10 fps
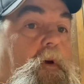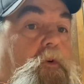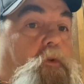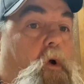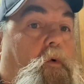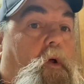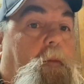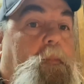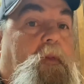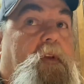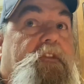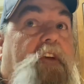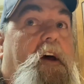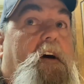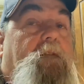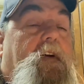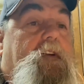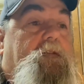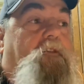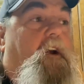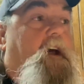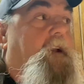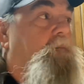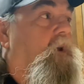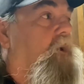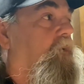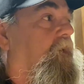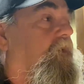growed up in the South eating fried bologna